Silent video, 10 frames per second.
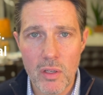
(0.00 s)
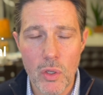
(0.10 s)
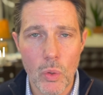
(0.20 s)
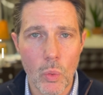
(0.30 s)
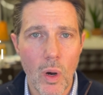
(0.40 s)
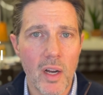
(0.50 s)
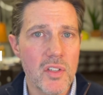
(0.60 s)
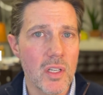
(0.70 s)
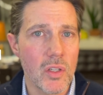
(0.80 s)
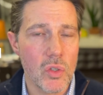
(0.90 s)
you want
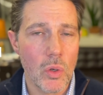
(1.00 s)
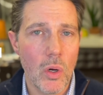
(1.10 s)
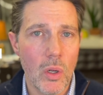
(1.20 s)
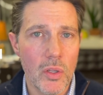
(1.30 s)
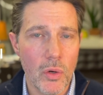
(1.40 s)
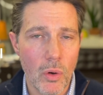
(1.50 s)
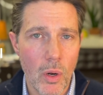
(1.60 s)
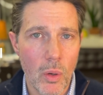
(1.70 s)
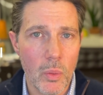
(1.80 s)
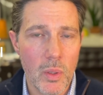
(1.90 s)
to control your
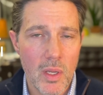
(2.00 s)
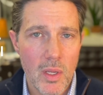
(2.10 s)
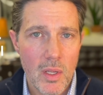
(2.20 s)
own